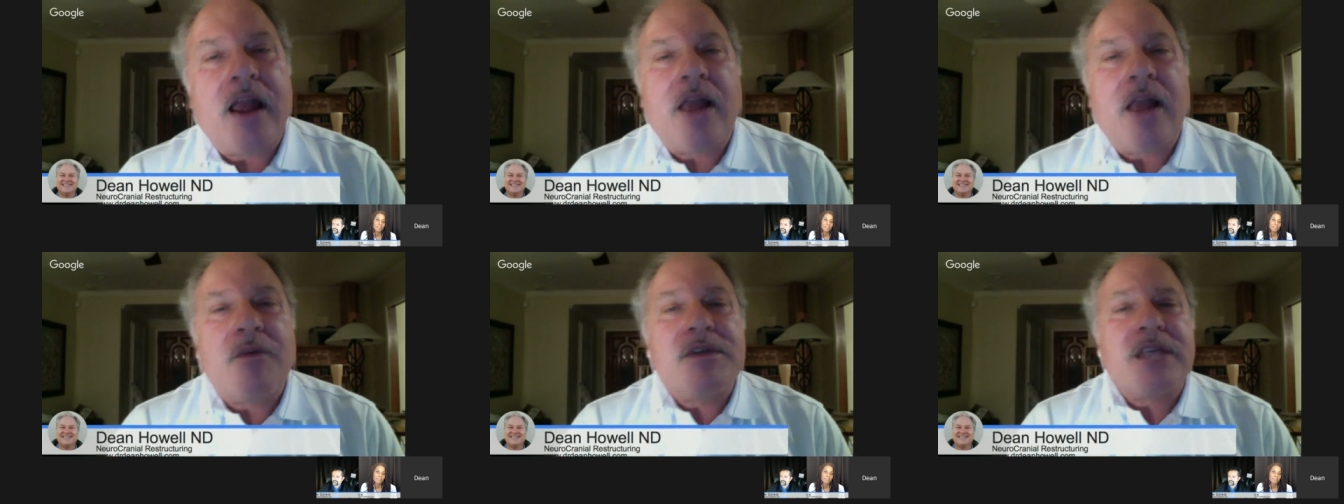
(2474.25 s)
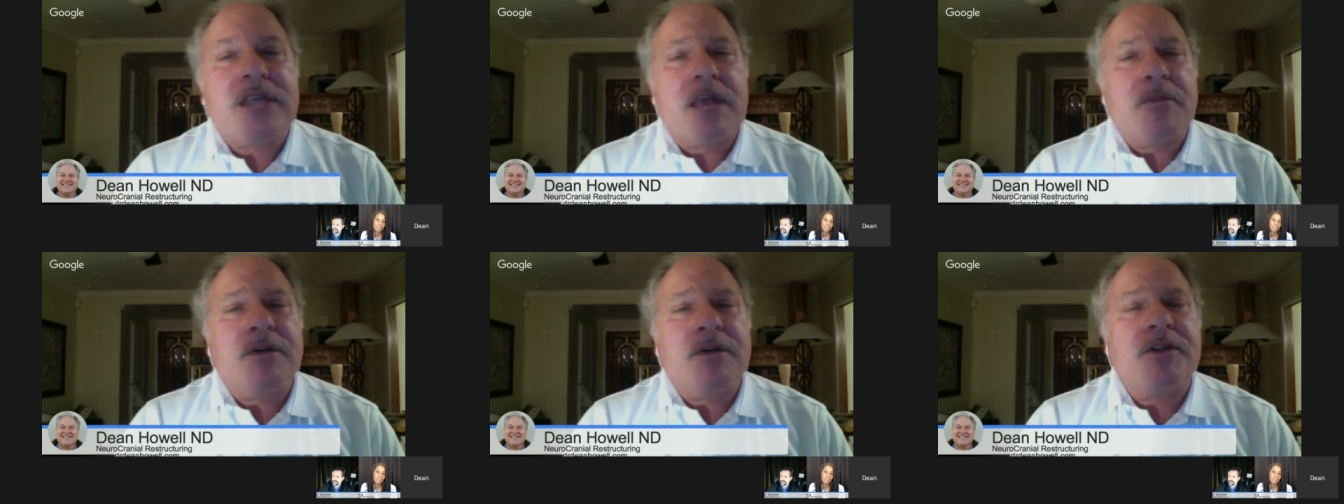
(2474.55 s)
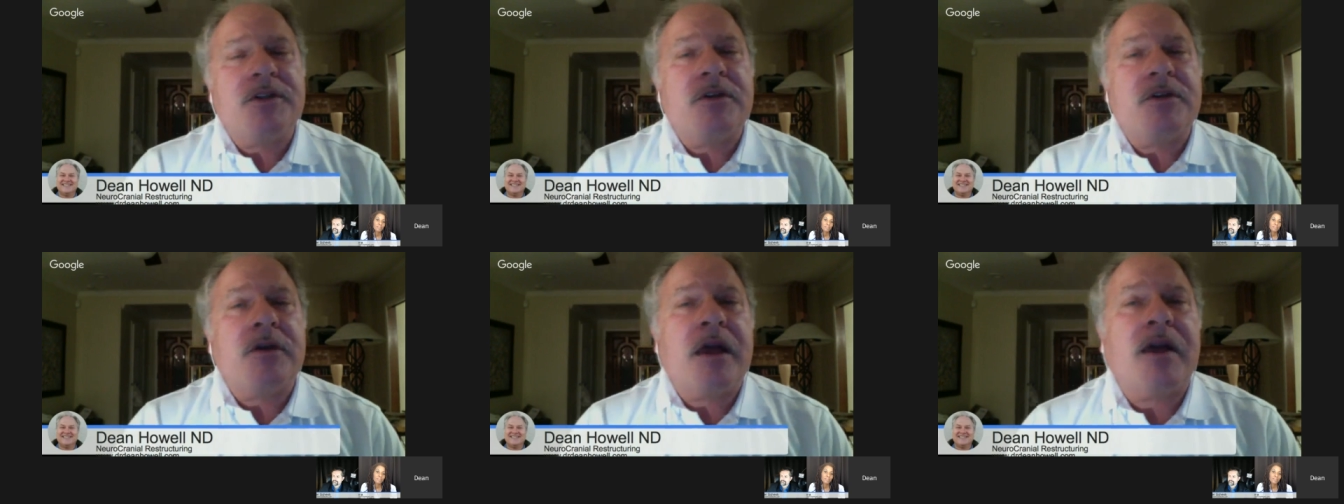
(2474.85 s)
I was able
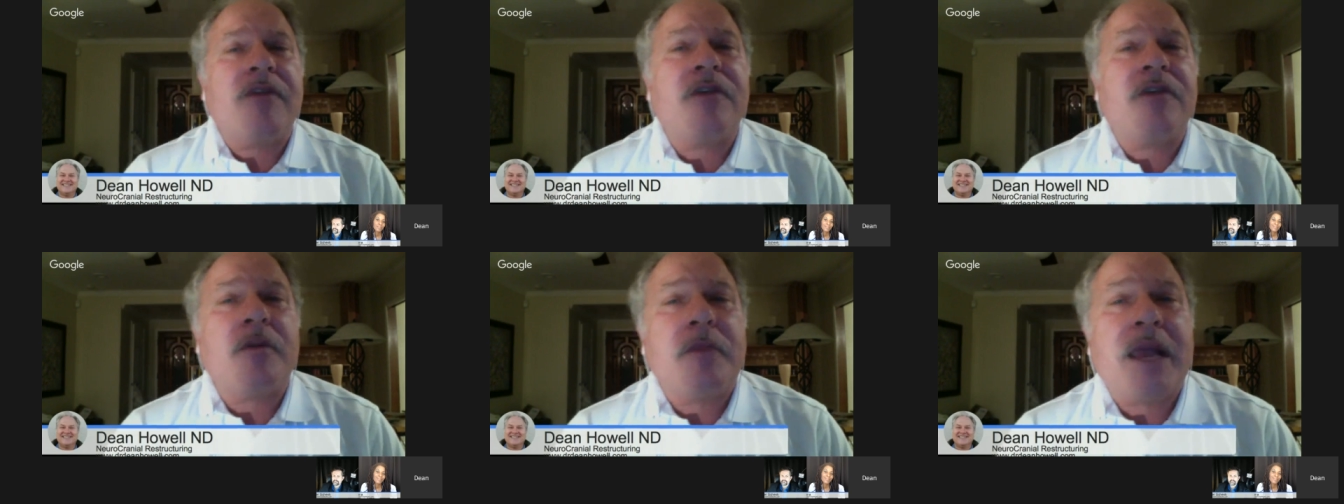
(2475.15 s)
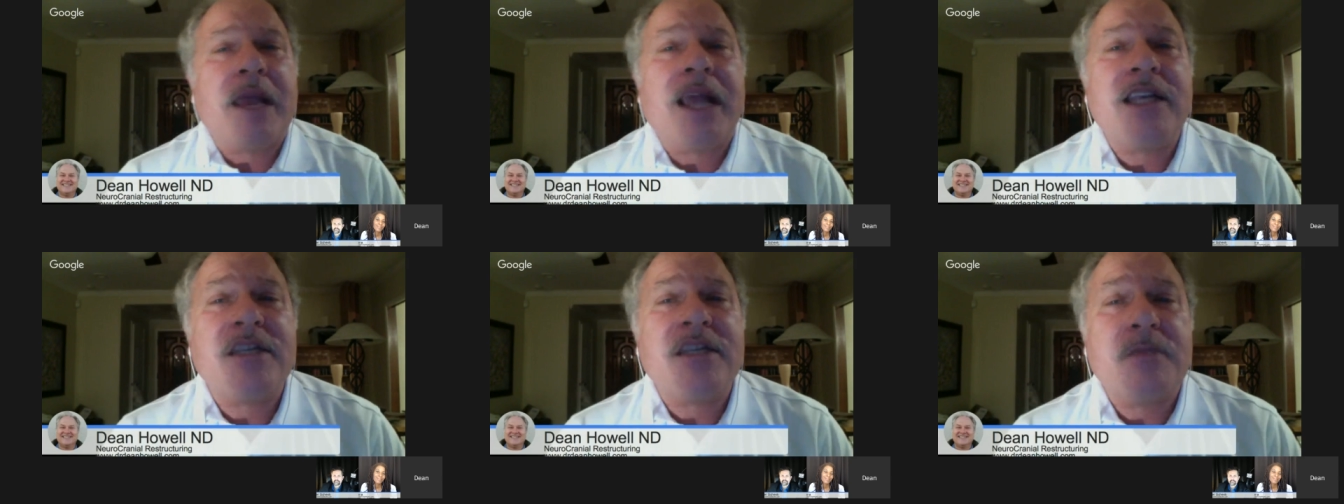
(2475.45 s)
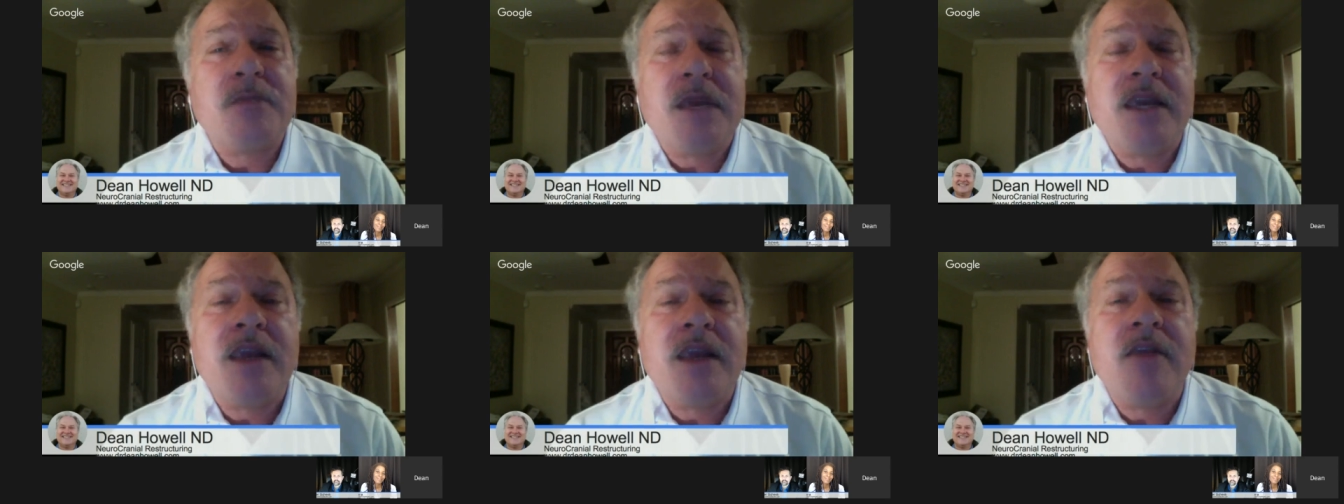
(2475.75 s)
to have her back
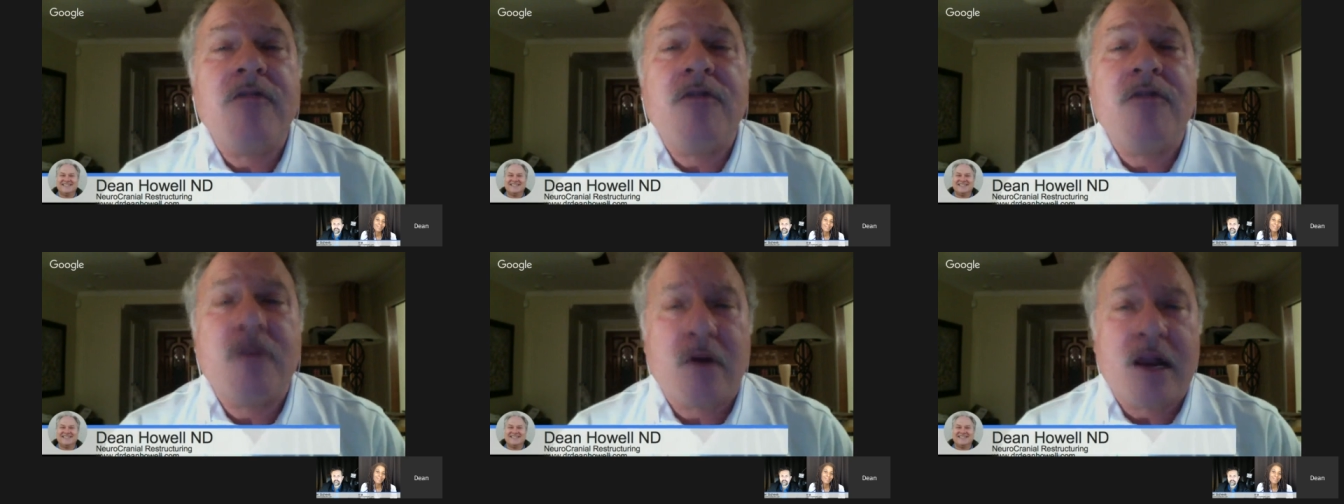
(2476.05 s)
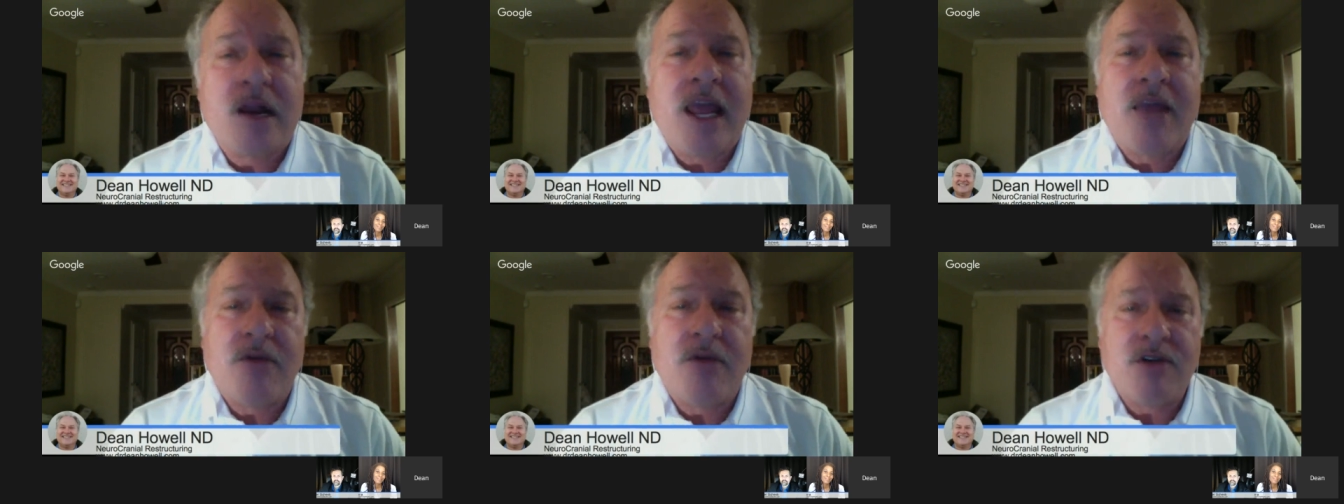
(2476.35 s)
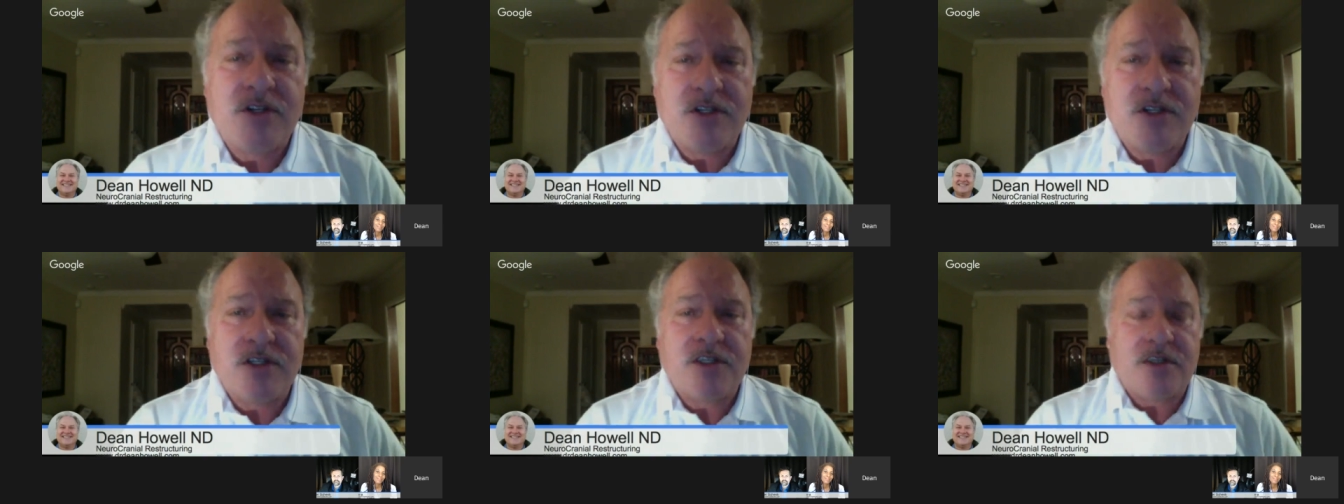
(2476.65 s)
speaking four
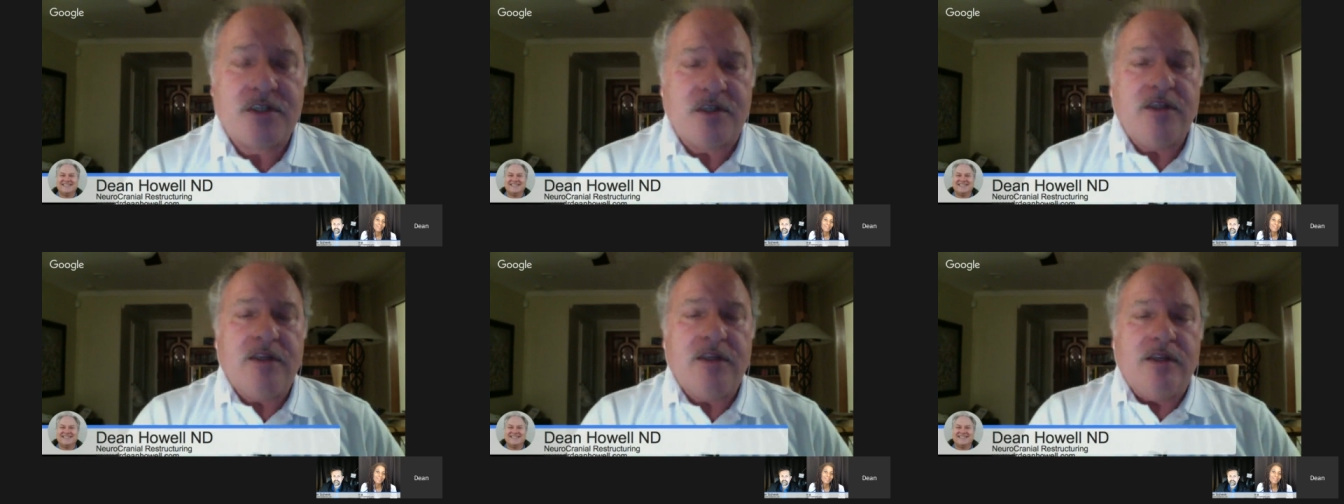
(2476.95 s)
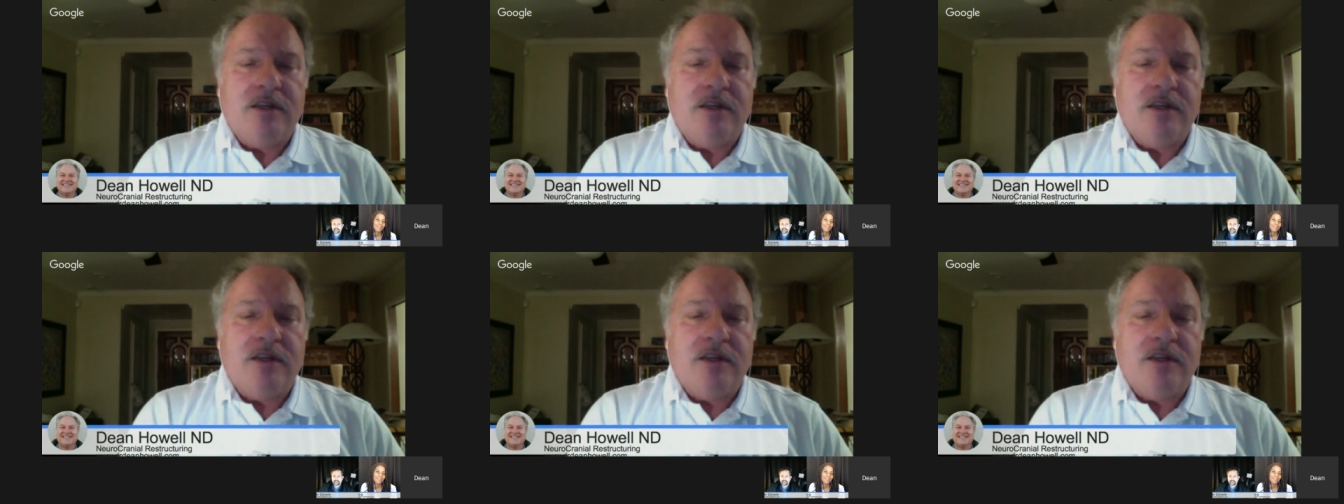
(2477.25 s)
languages